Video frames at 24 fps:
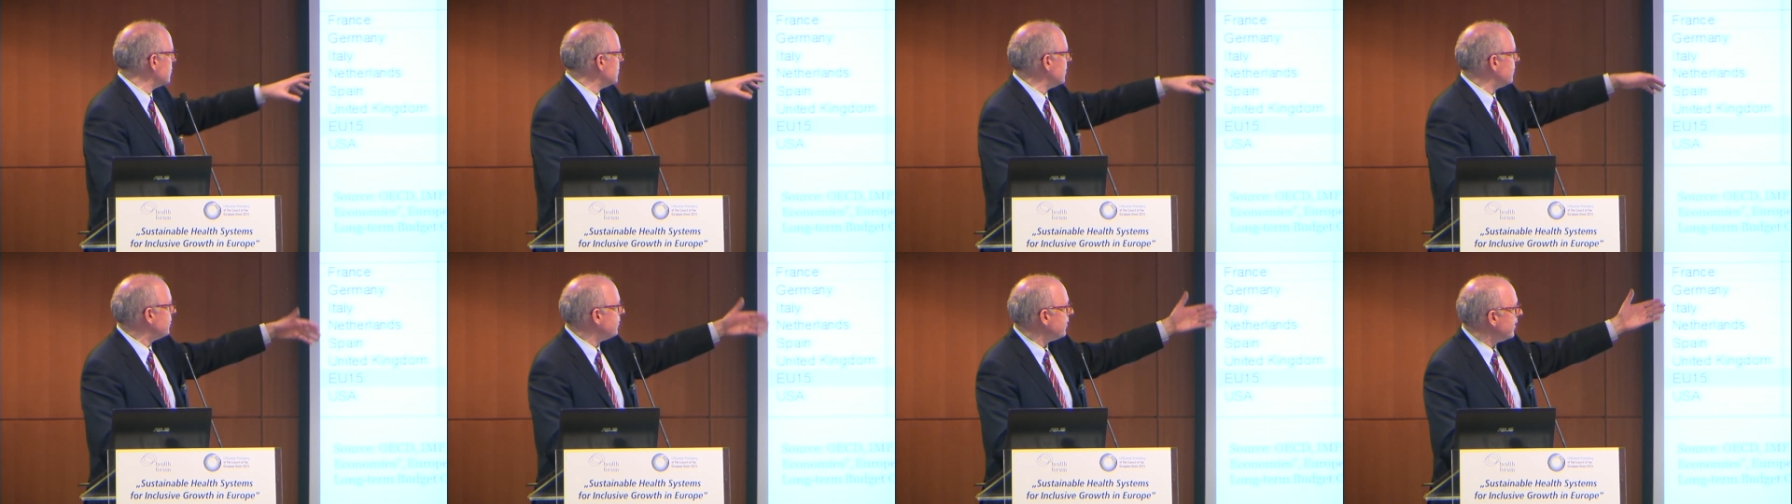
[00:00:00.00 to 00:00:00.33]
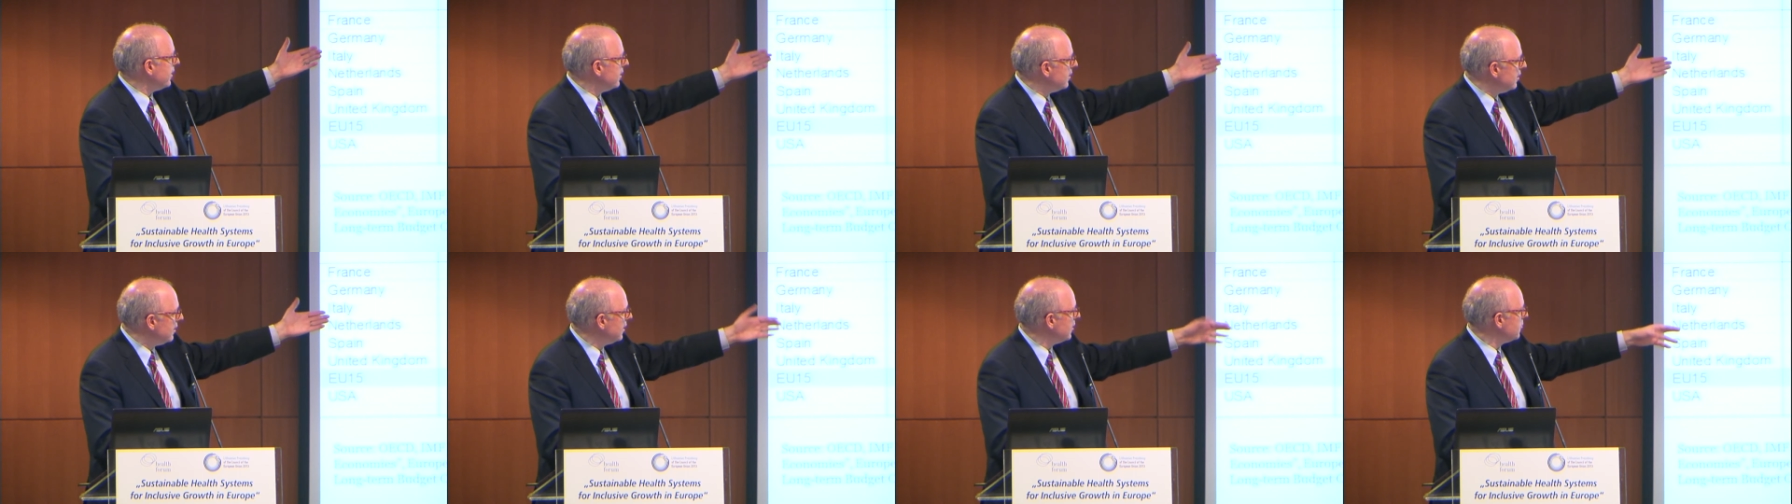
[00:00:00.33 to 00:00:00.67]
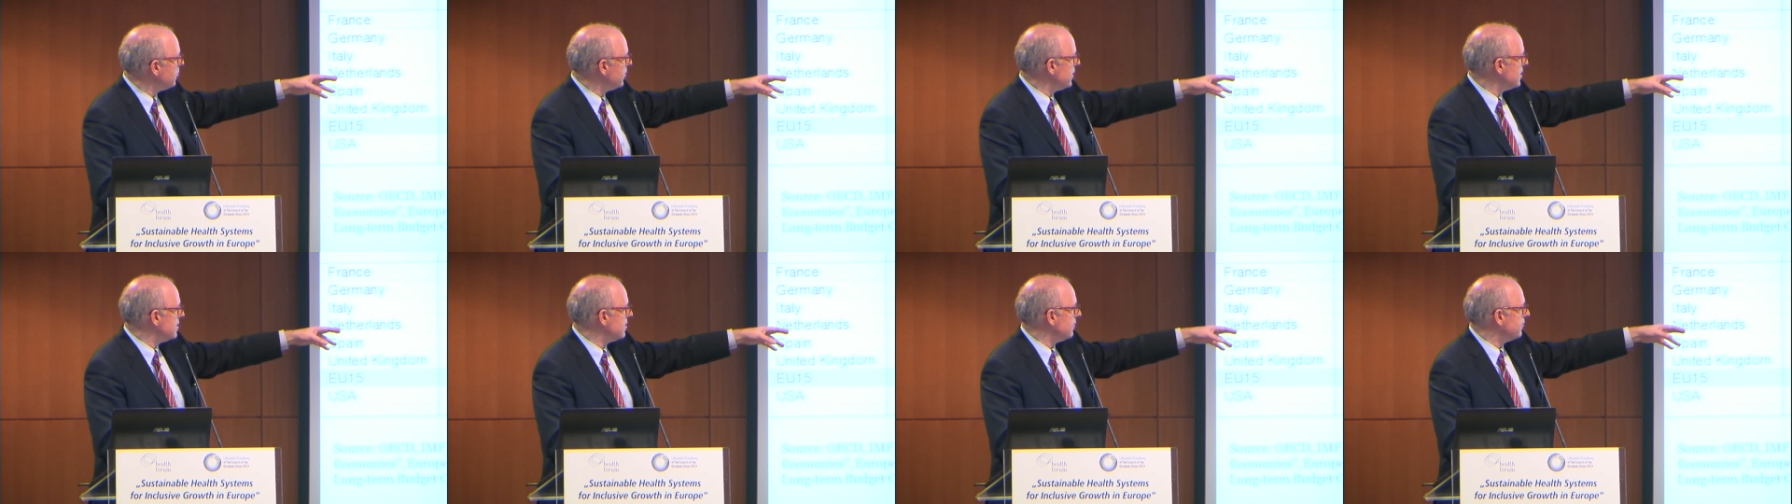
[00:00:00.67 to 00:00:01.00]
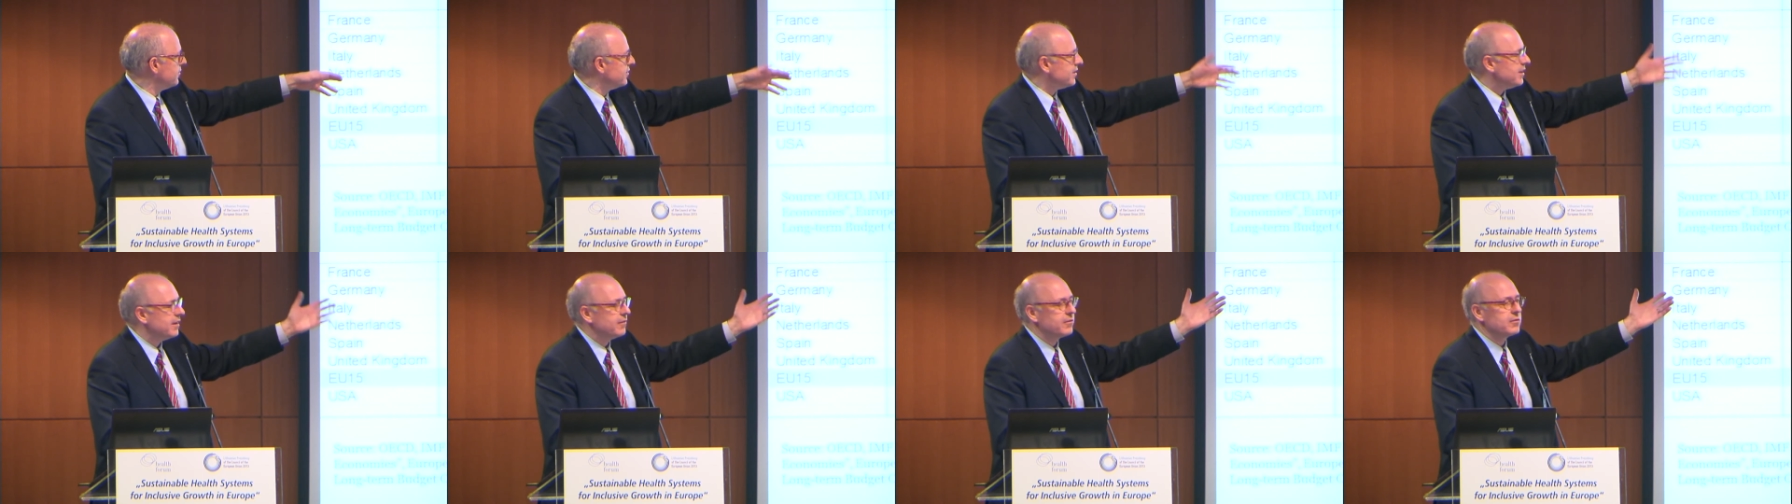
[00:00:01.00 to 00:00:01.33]
They find an increase of
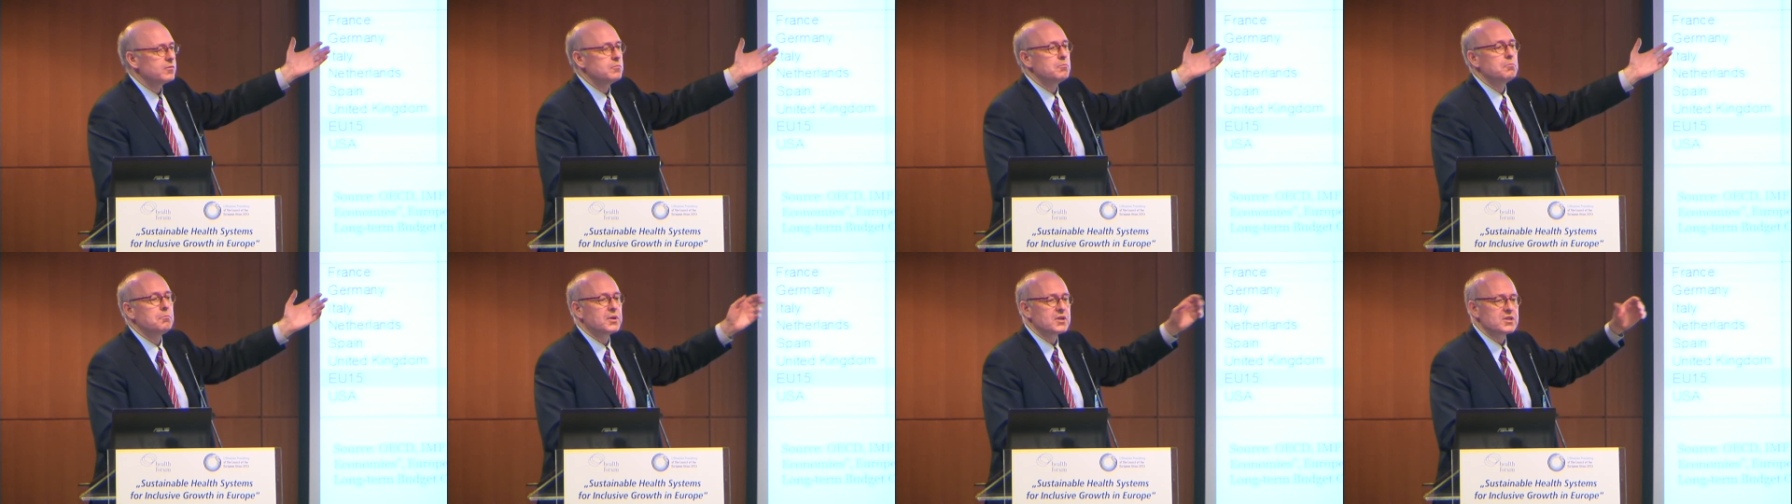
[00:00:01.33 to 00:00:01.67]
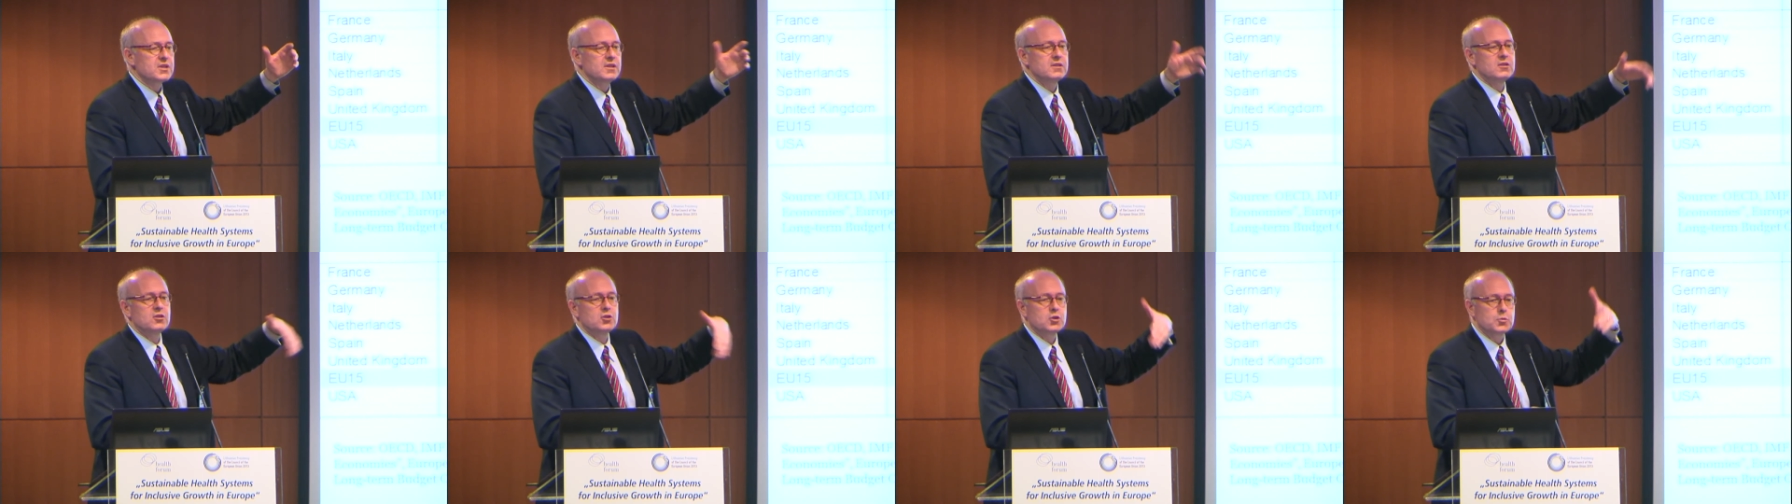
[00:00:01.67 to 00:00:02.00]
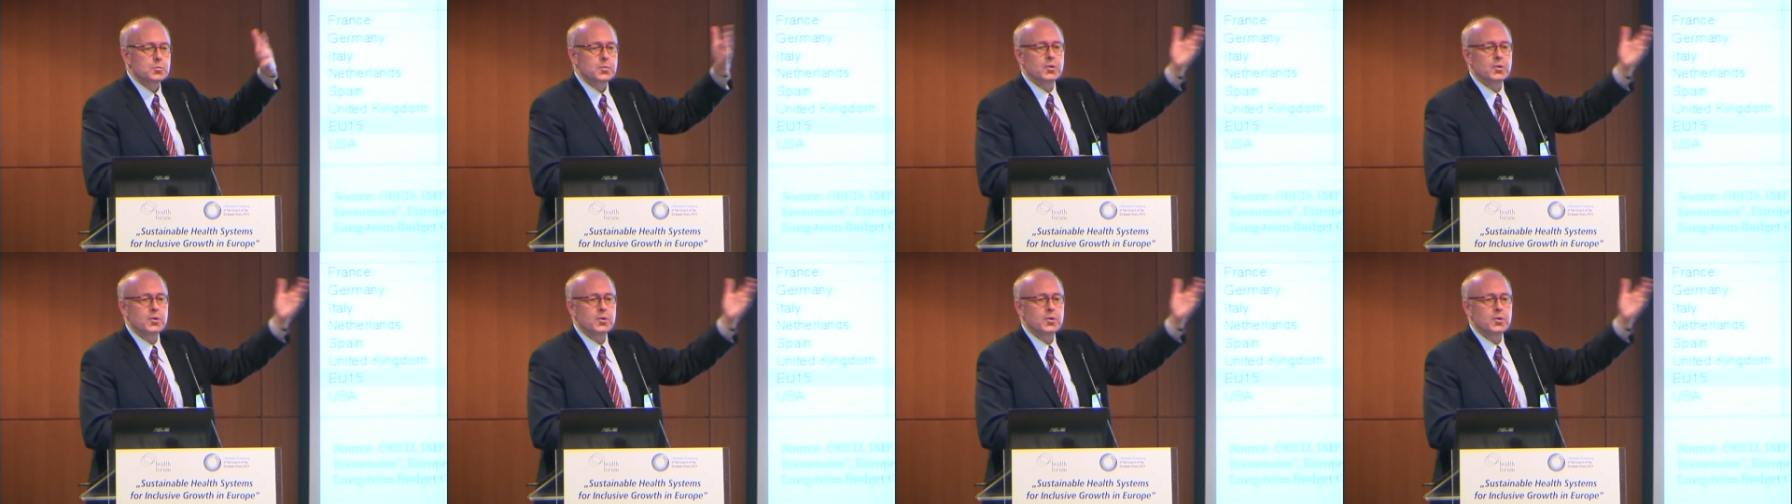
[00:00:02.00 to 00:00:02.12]
7 percentage